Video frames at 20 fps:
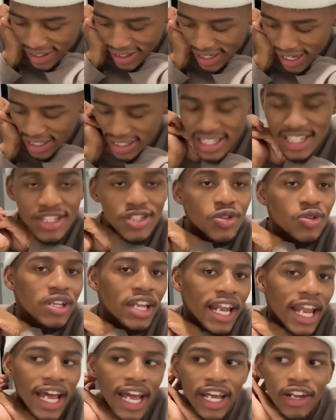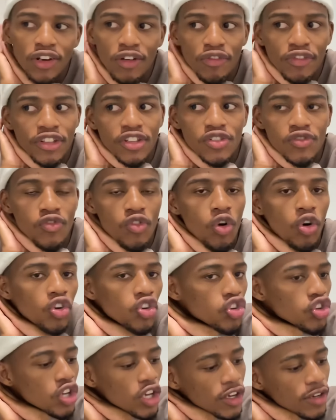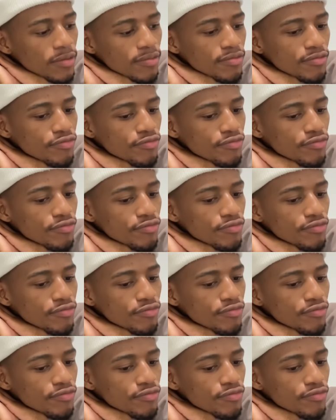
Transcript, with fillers: I think it's good that I end off this vlog here.